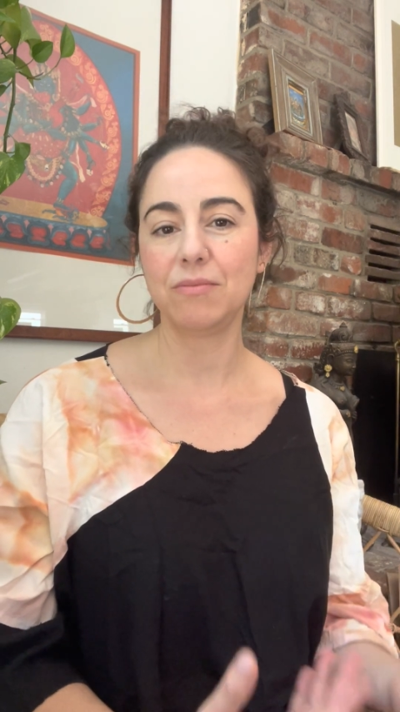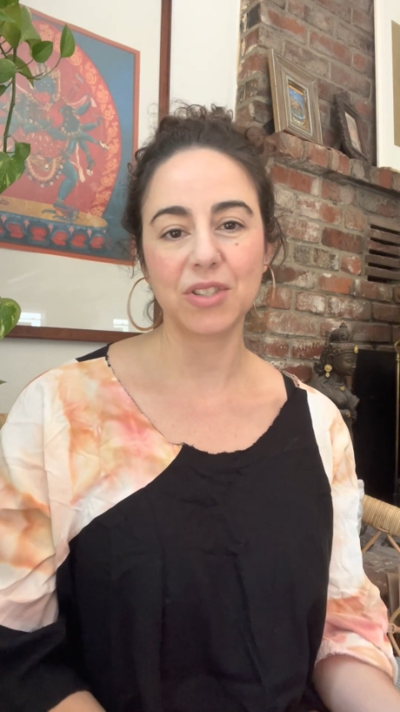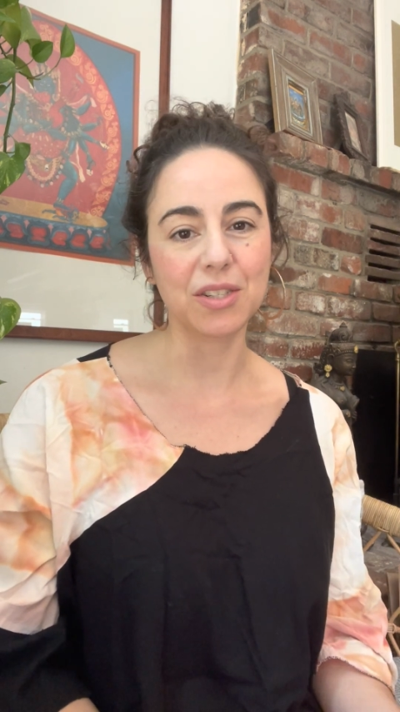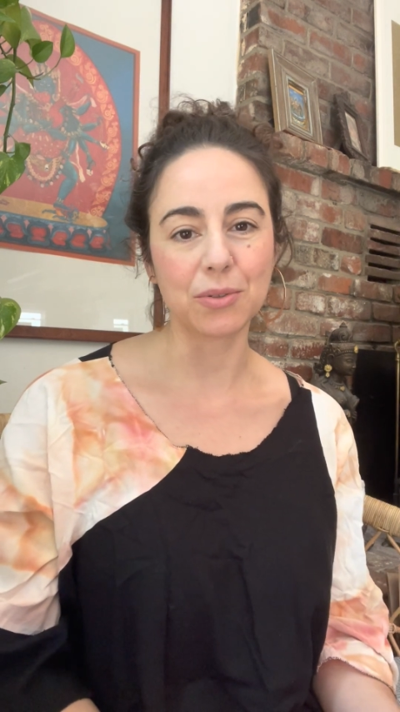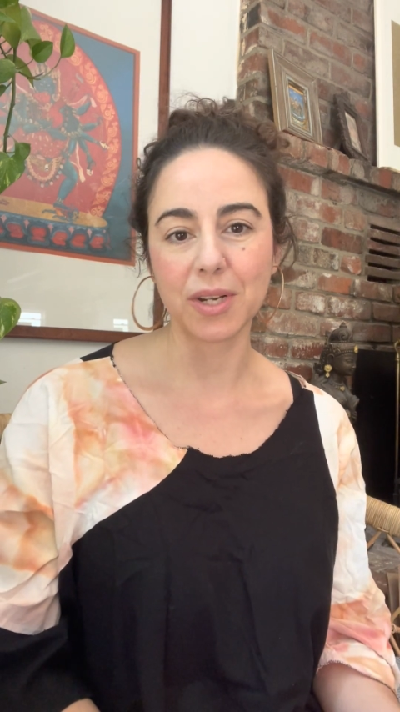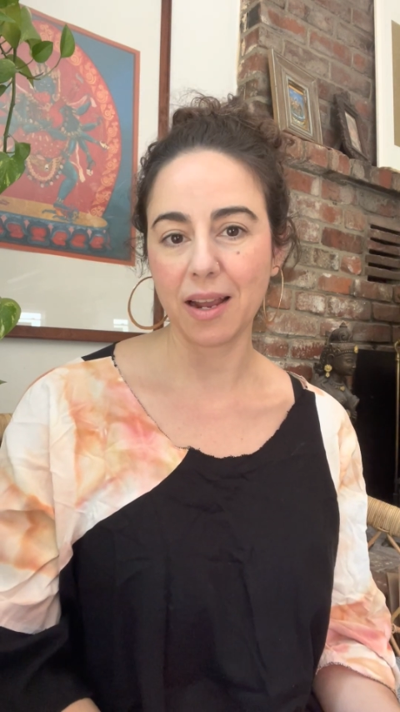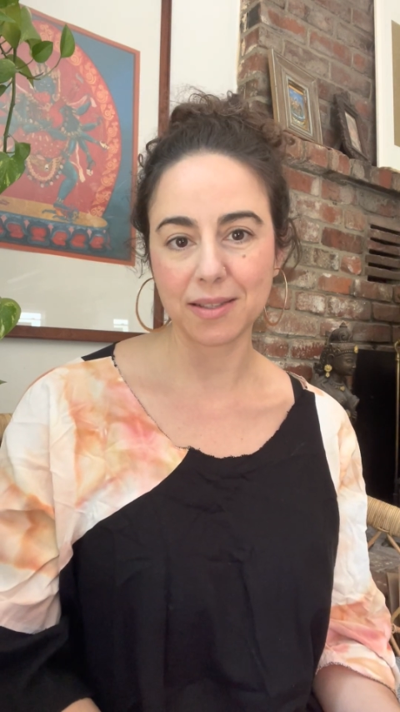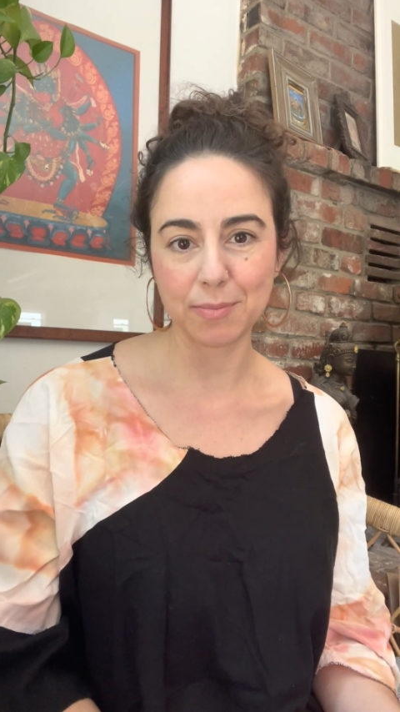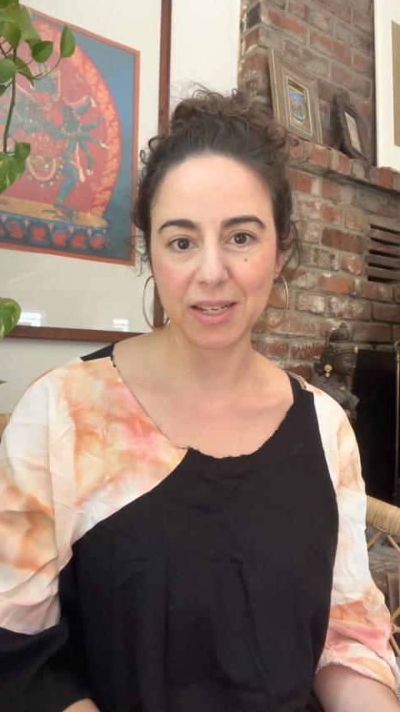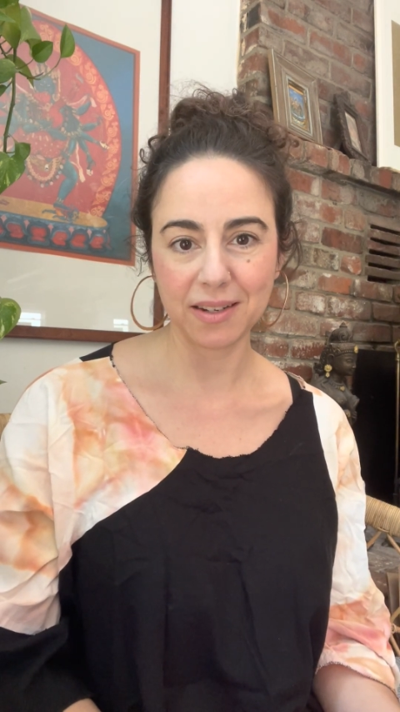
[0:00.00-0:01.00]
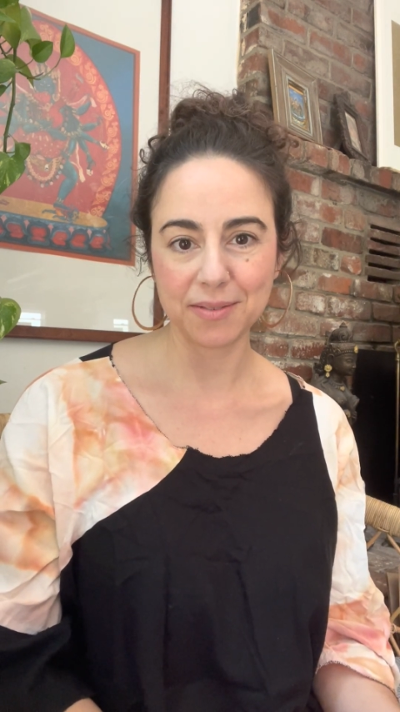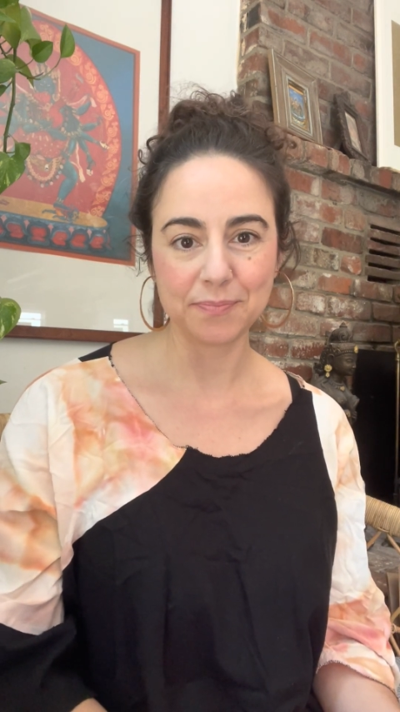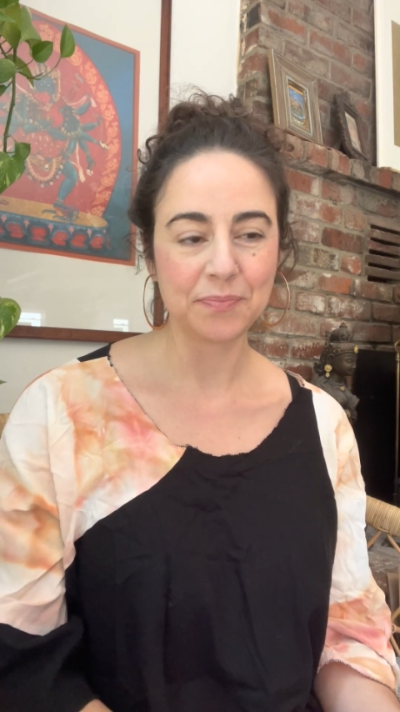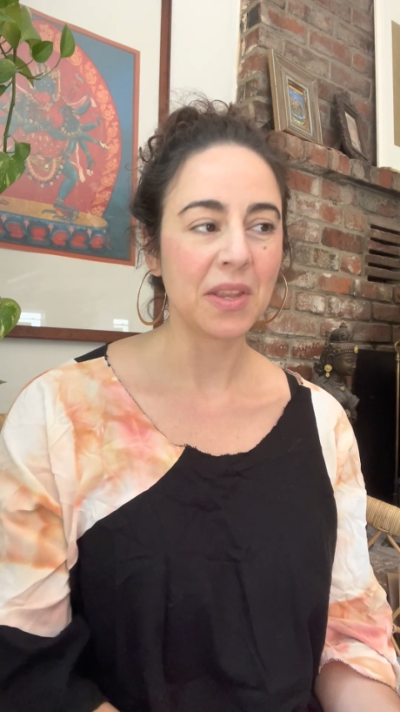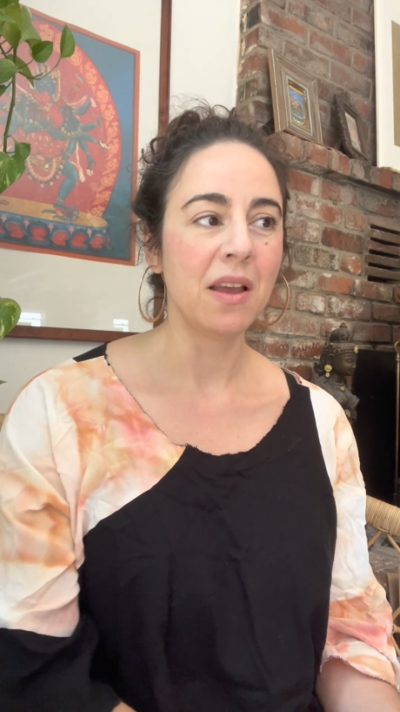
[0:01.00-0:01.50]
she's orgasmic.
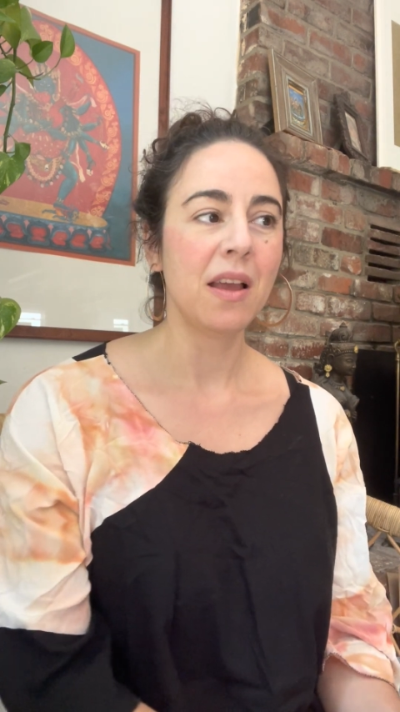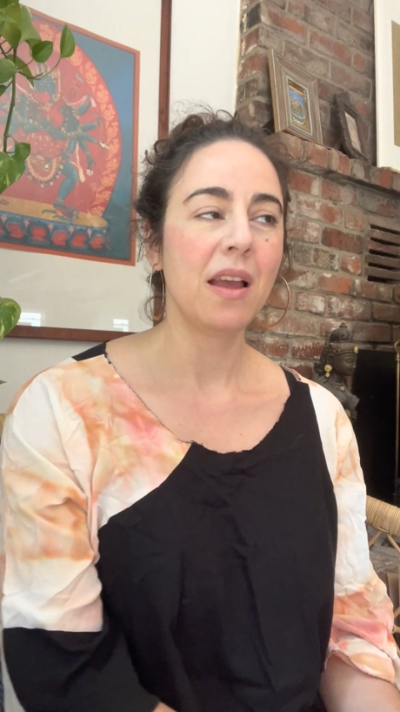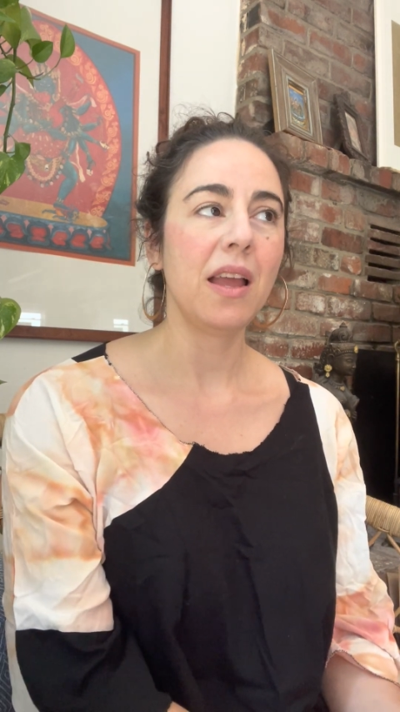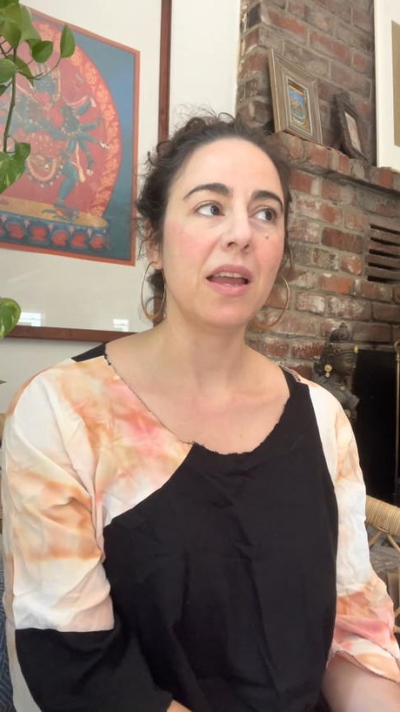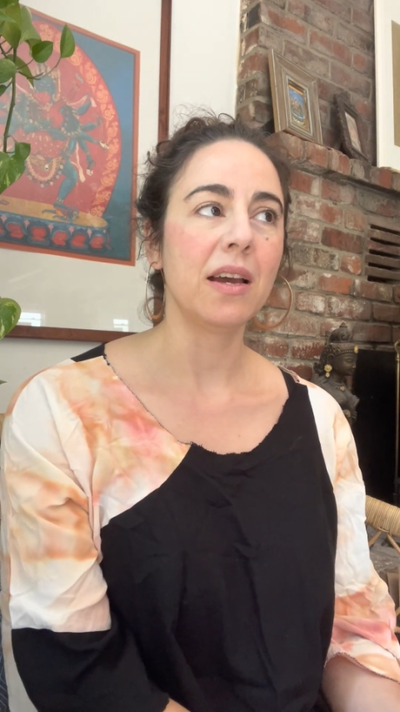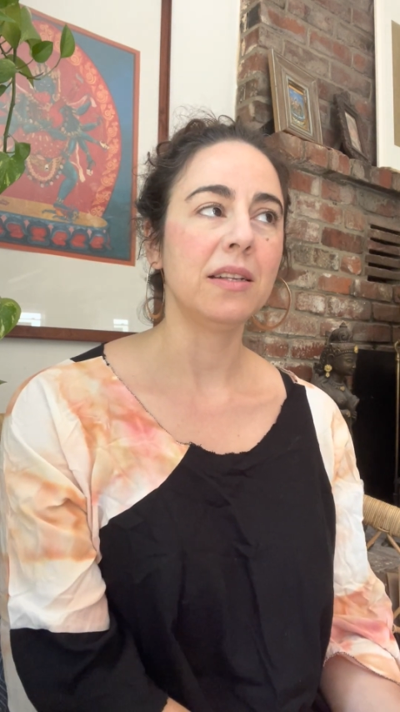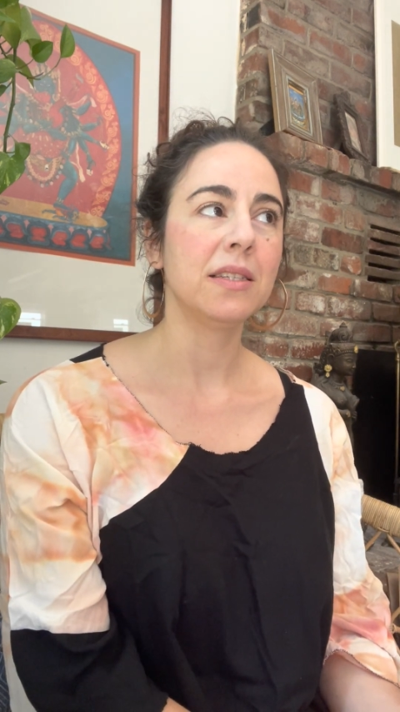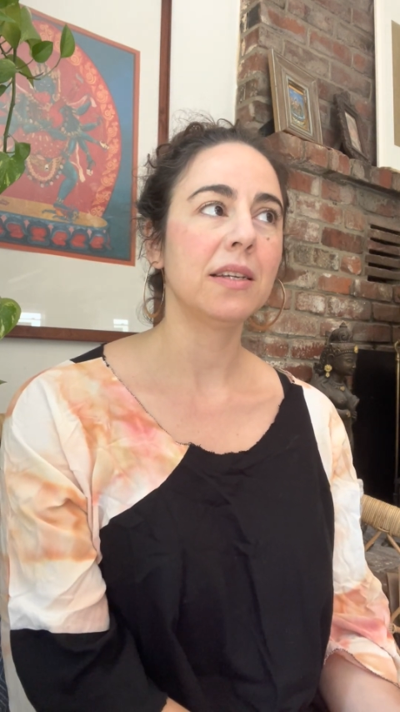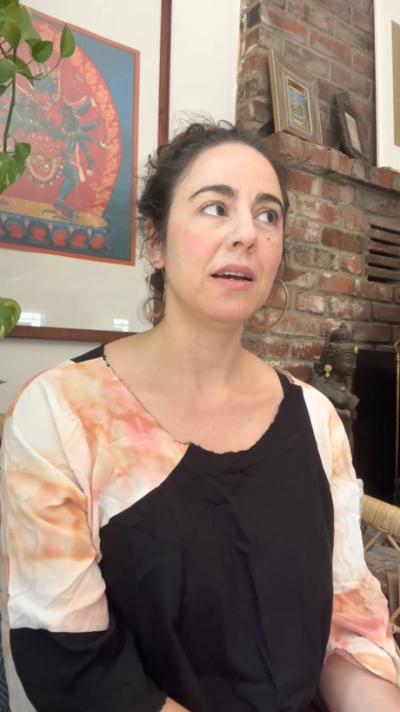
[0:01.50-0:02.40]
And